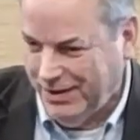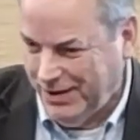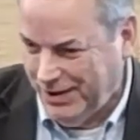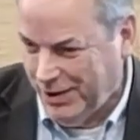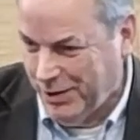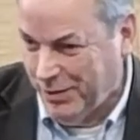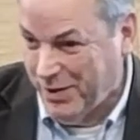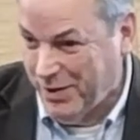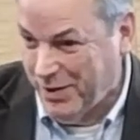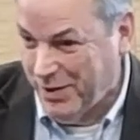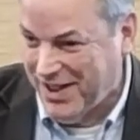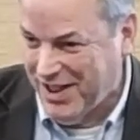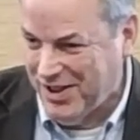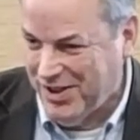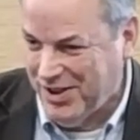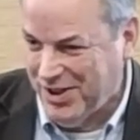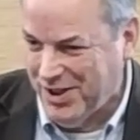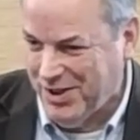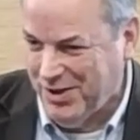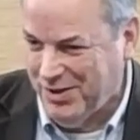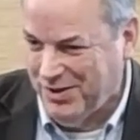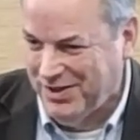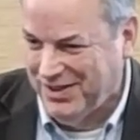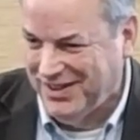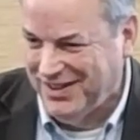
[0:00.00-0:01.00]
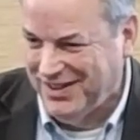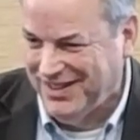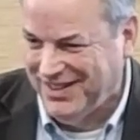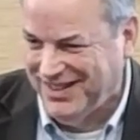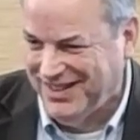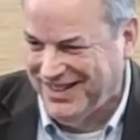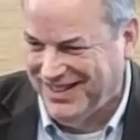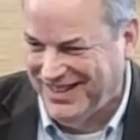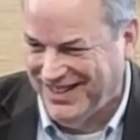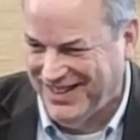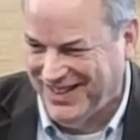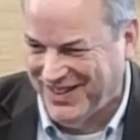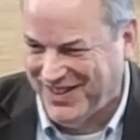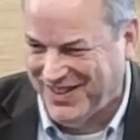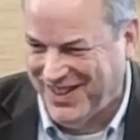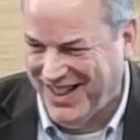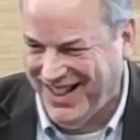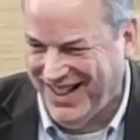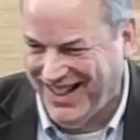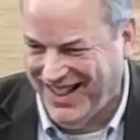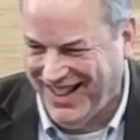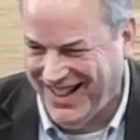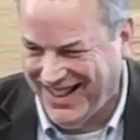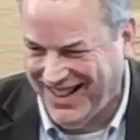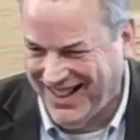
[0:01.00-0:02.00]
You went there too?
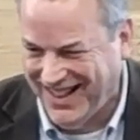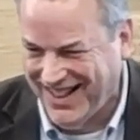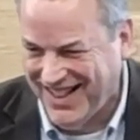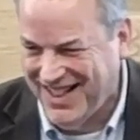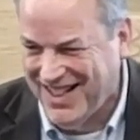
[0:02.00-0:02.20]
Okay.